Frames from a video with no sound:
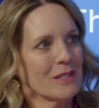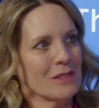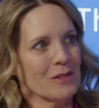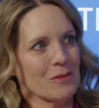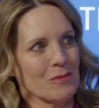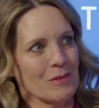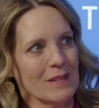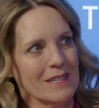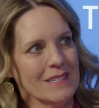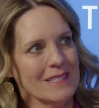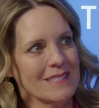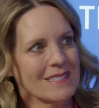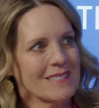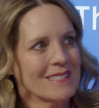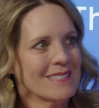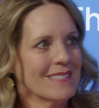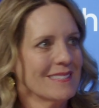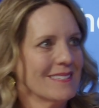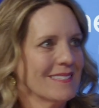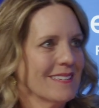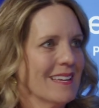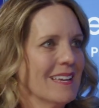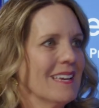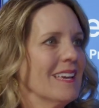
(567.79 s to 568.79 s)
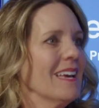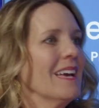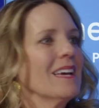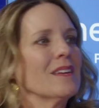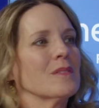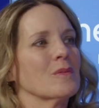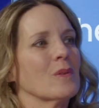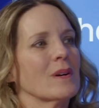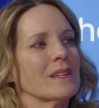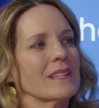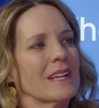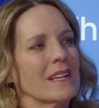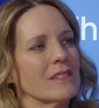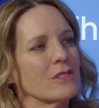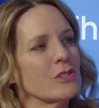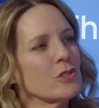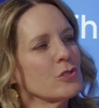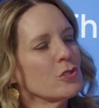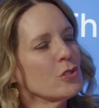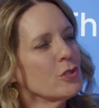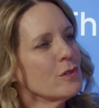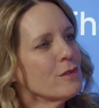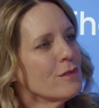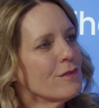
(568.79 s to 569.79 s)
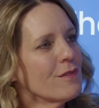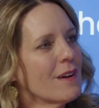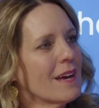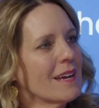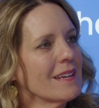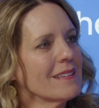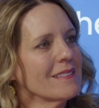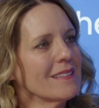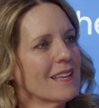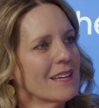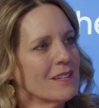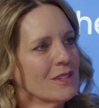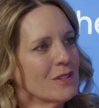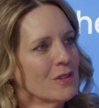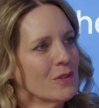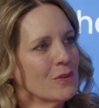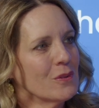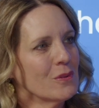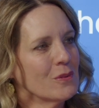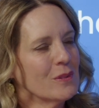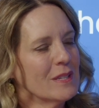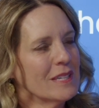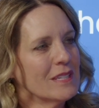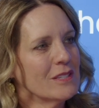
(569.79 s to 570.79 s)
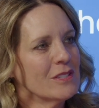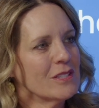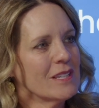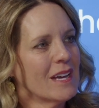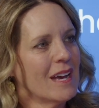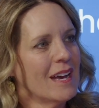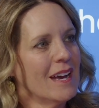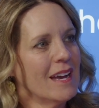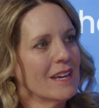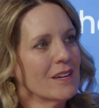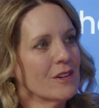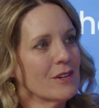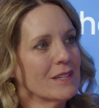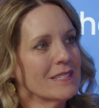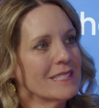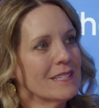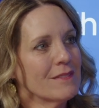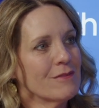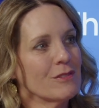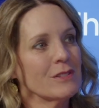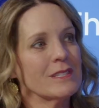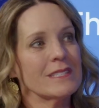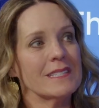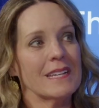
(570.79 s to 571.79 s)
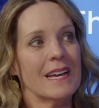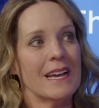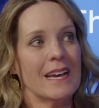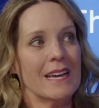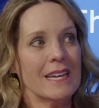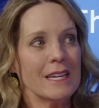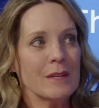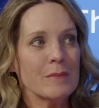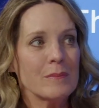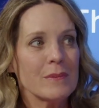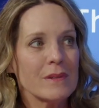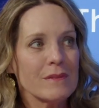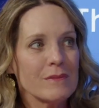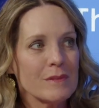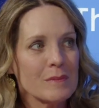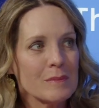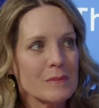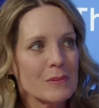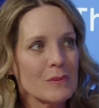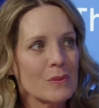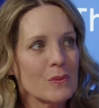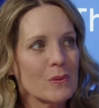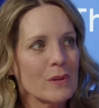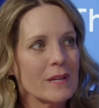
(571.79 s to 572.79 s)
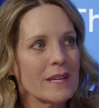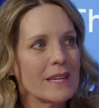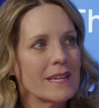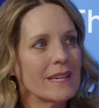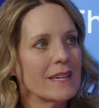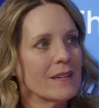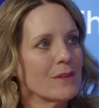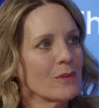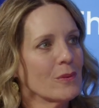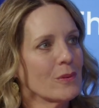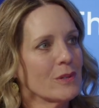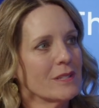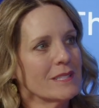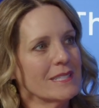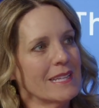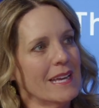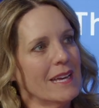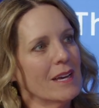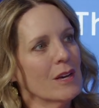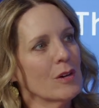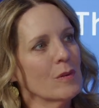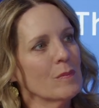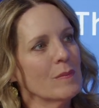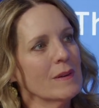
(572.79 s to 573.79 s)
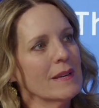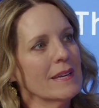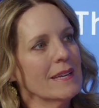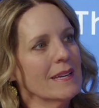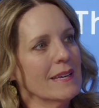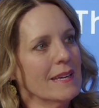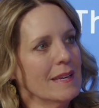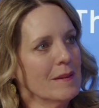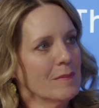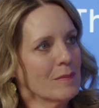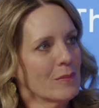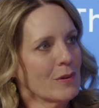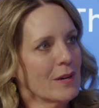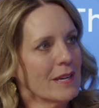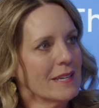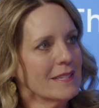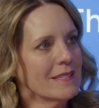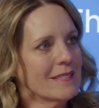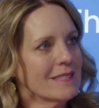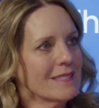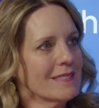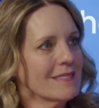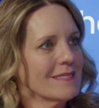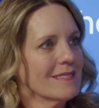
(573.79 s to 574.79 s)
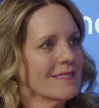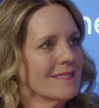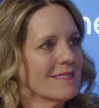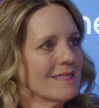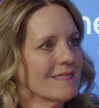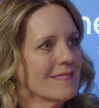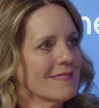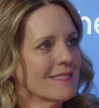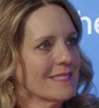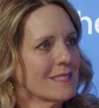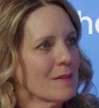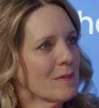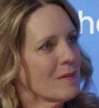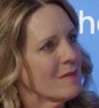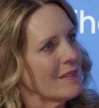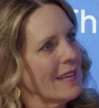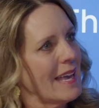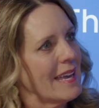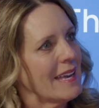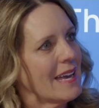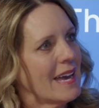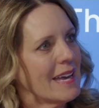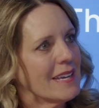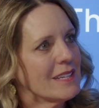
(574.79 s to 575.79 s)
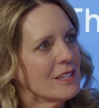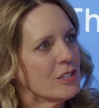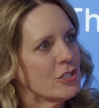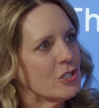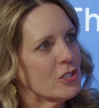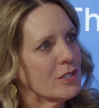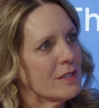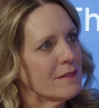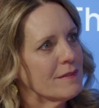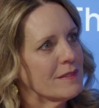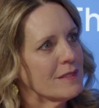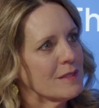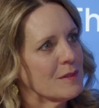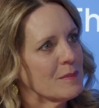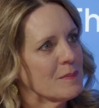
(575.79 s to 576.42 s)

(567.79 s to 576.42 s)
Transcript: the risks and whatnot. So do you find that you need to hire a different type of employee in order to help embrace some of the AI initiatives?